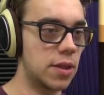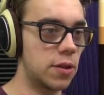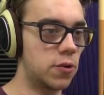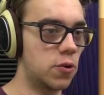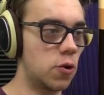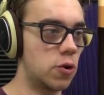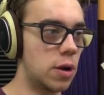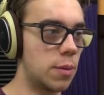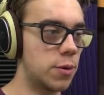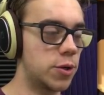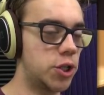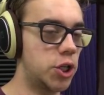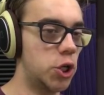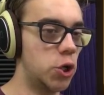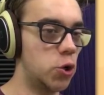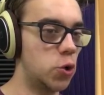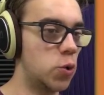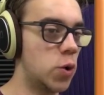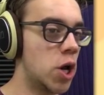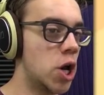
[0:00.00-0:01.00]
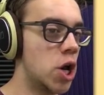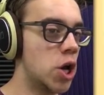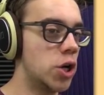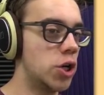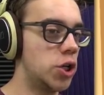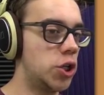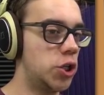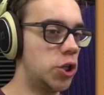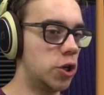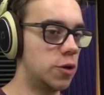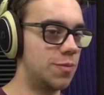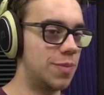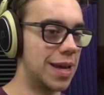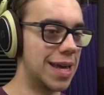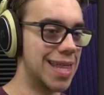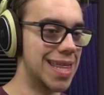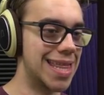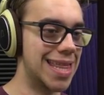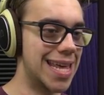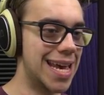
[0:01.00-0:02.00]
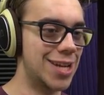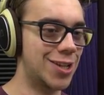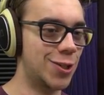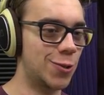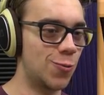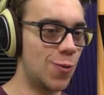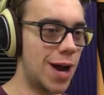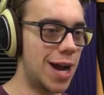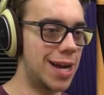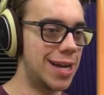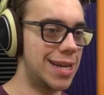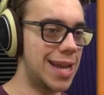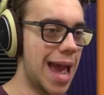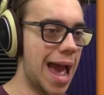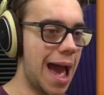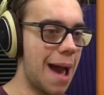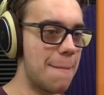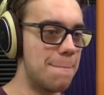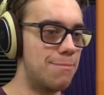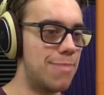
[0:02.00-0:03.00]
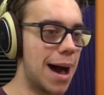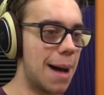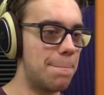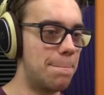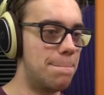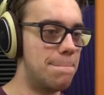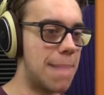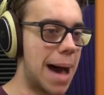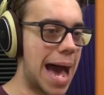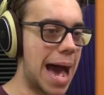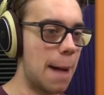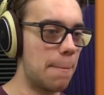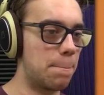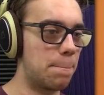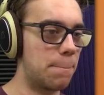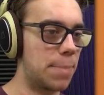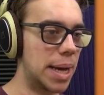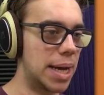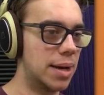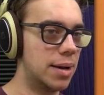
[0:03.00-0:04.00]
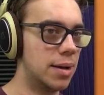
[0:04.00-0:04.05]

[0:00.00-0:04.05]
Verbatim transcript: at the door number 2 should be this one. A bop bop.